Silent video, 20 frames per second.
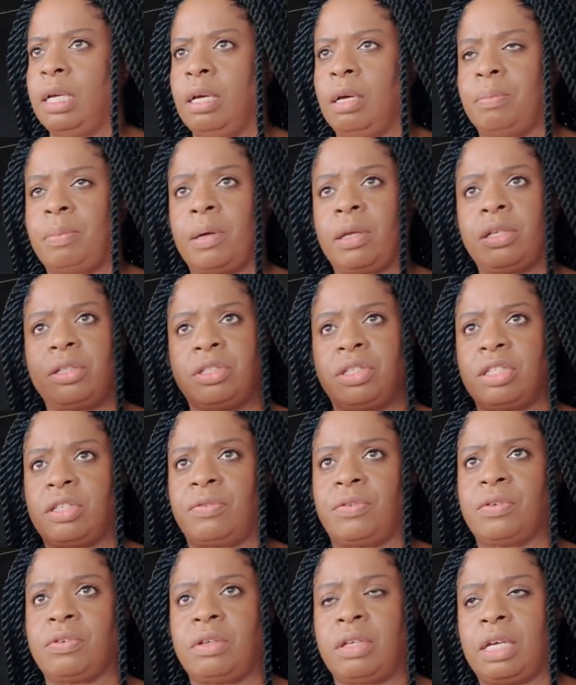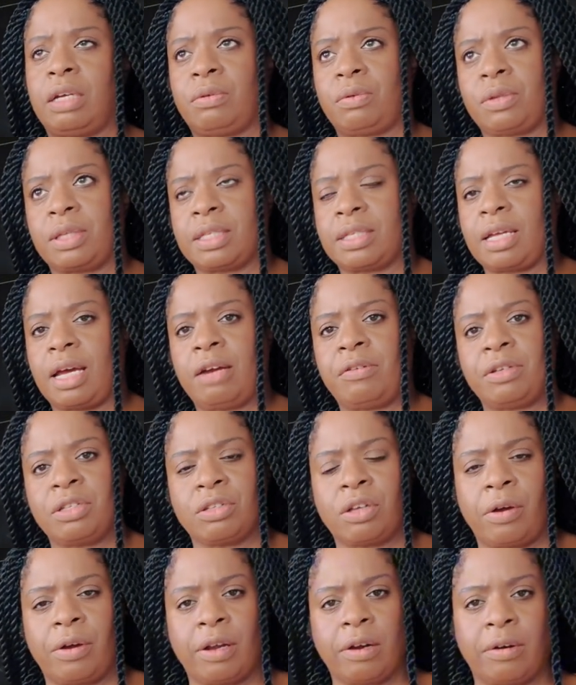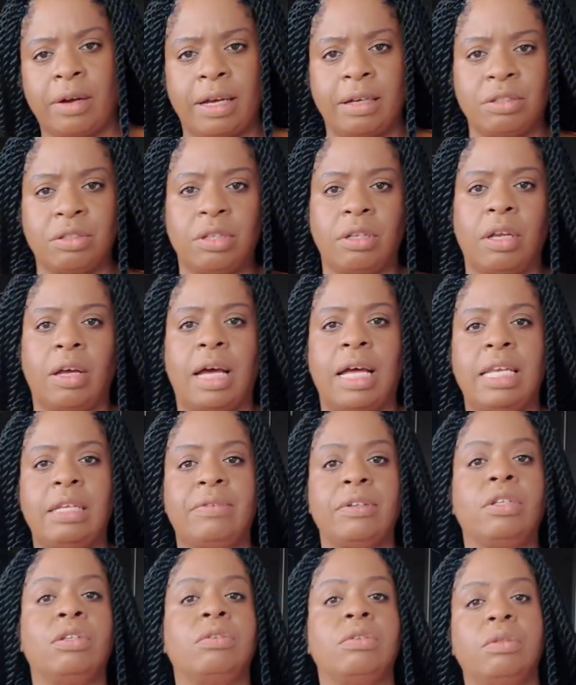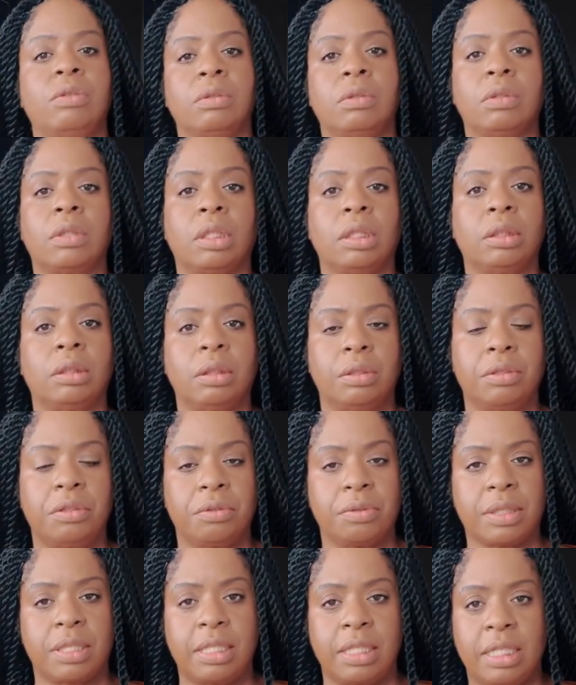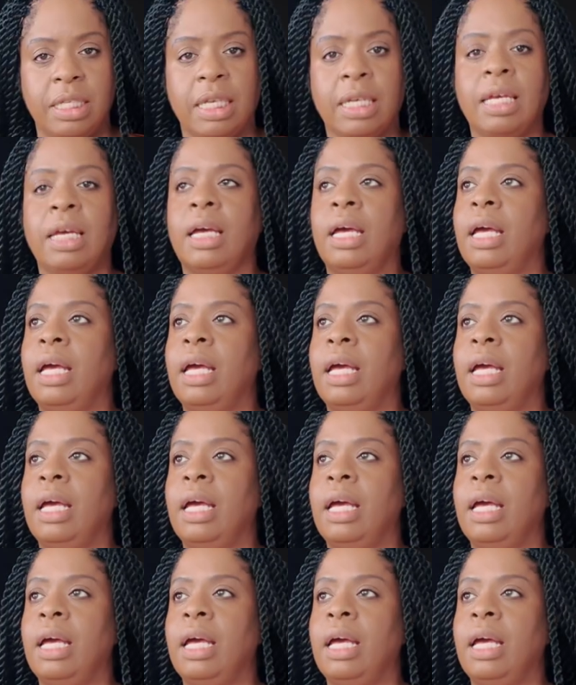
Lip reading: Apologies if you can hear all the sirens going around. You know, I live in New York City.